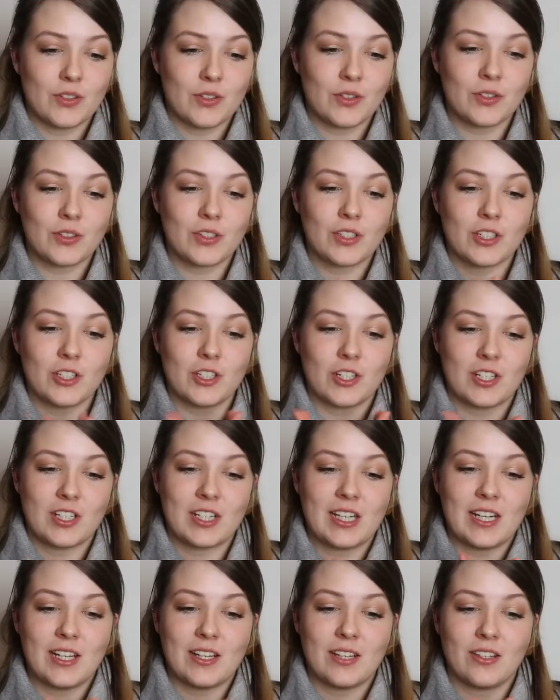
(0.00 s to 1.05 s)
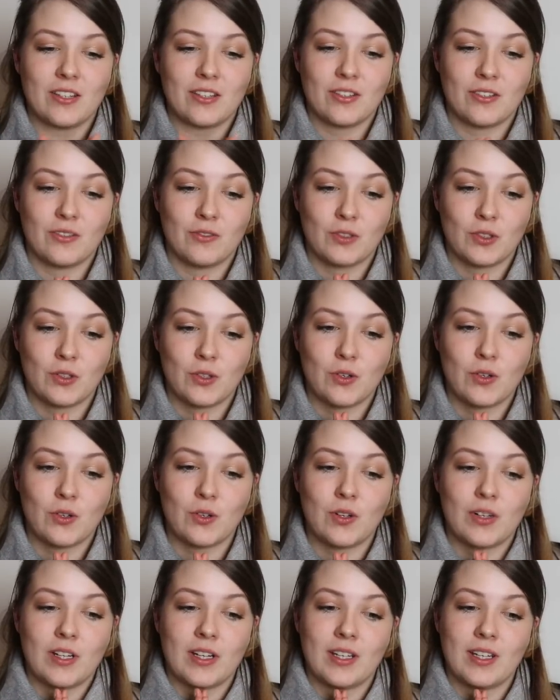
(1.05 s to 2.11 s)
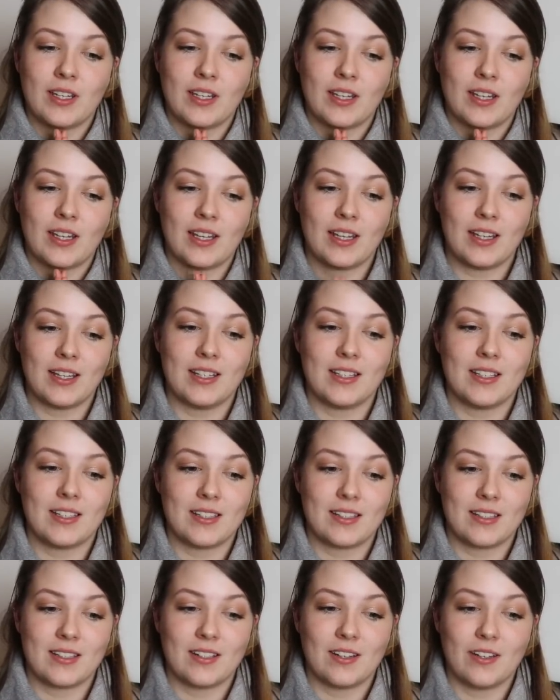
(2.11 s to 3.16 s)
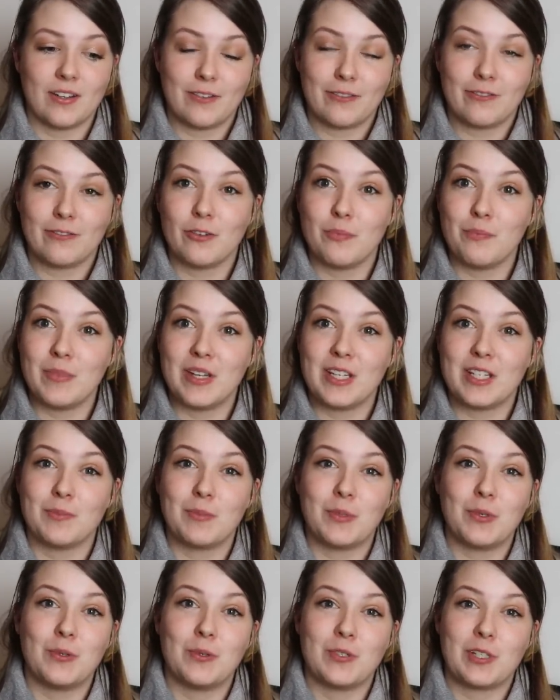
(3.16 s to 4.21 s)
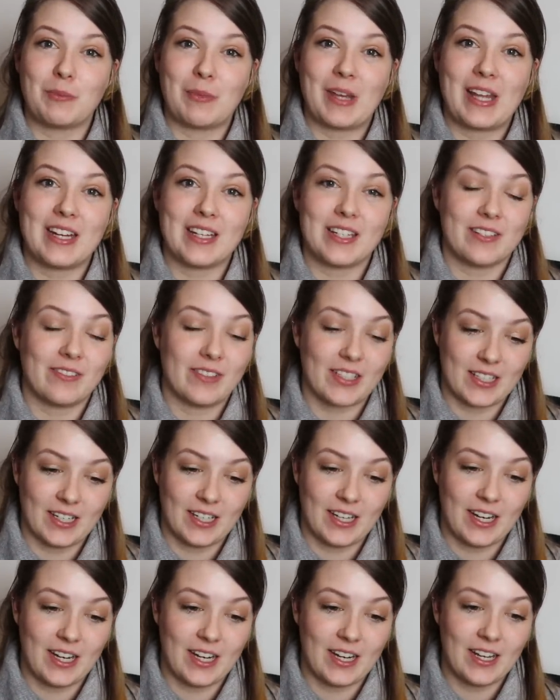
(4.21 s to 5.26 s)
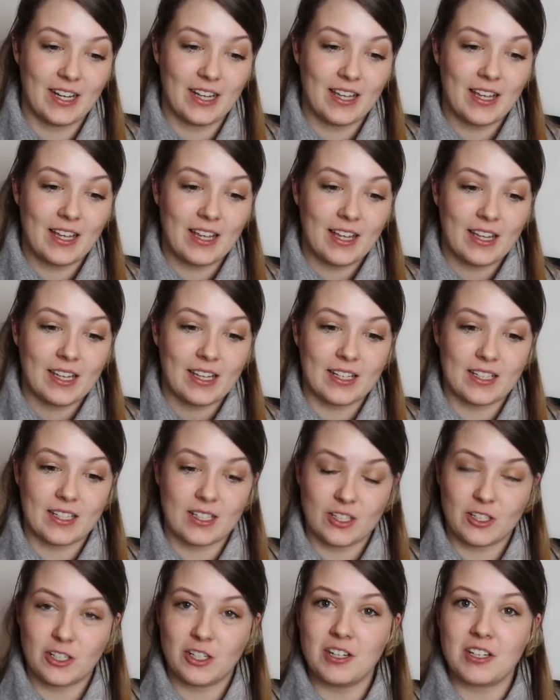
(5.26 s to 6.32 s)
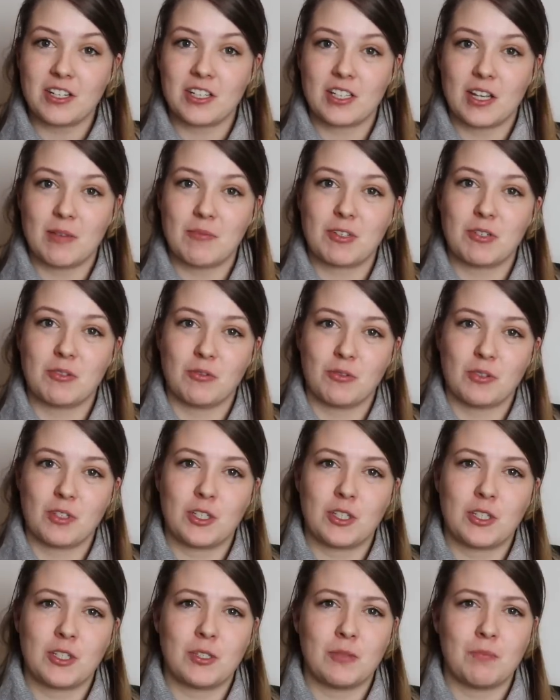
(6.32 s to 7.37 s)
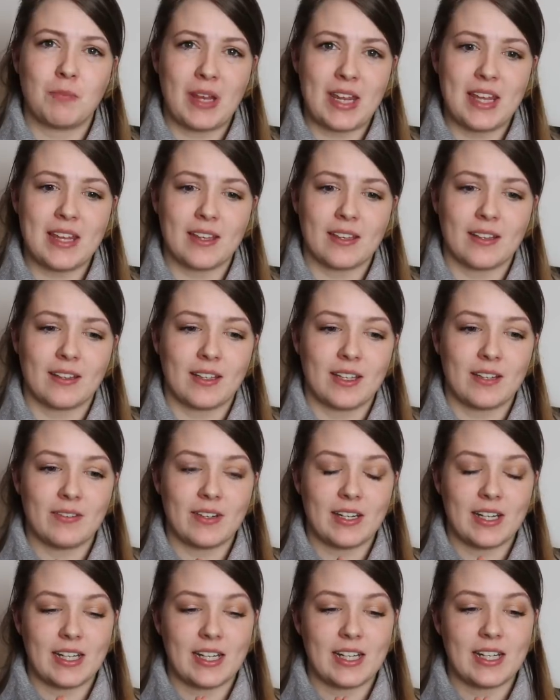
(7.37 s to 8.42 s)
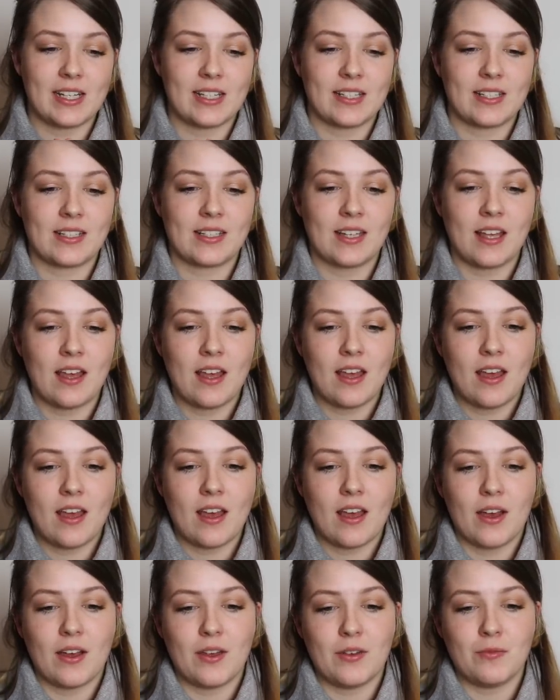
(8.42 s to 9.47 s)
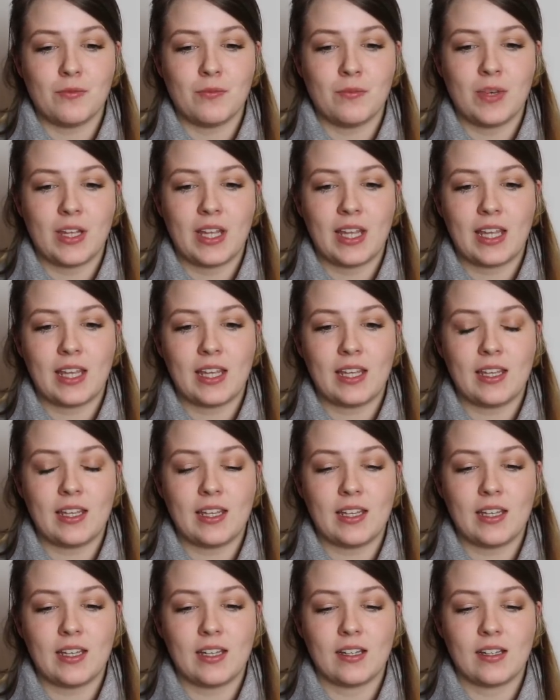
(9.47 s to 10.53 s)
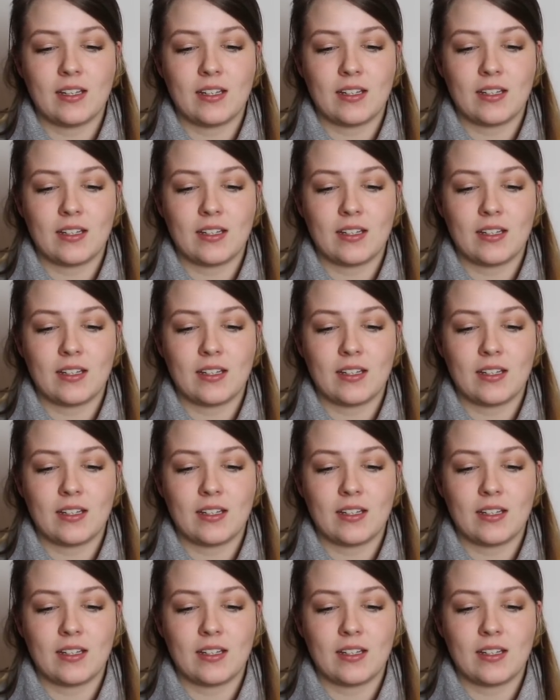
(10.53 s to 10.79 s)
Dr. Shashi Tharoor is a formidable debater, isn't he? He's such an exceptional speaker, he really is. He